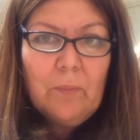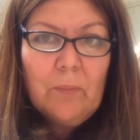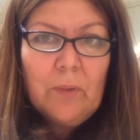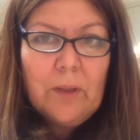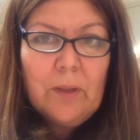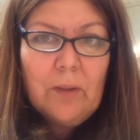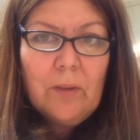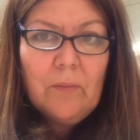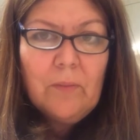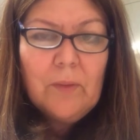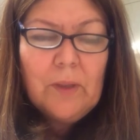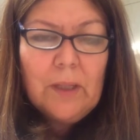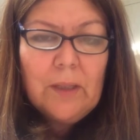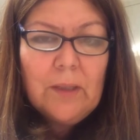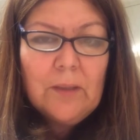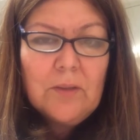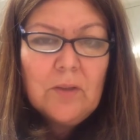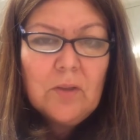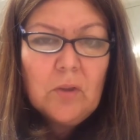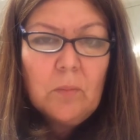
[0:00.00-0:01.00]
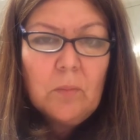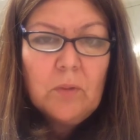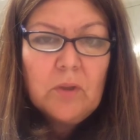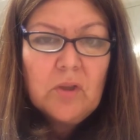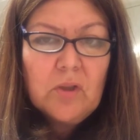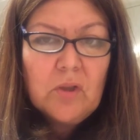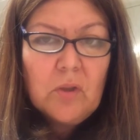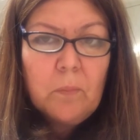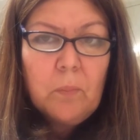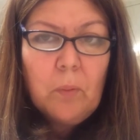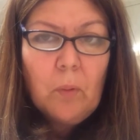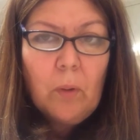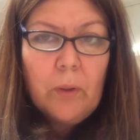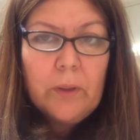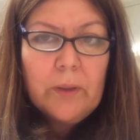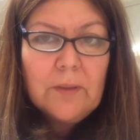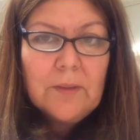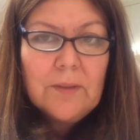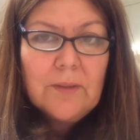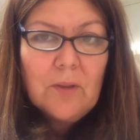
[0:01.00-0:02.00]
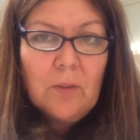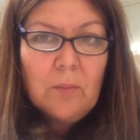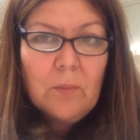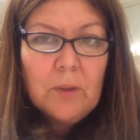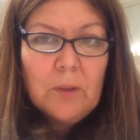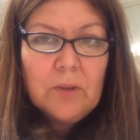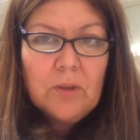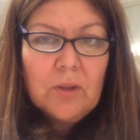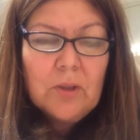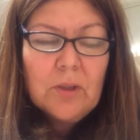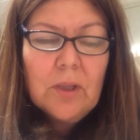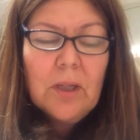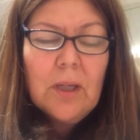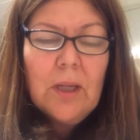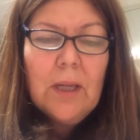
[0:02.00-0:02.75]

when they're getting so much support and so much.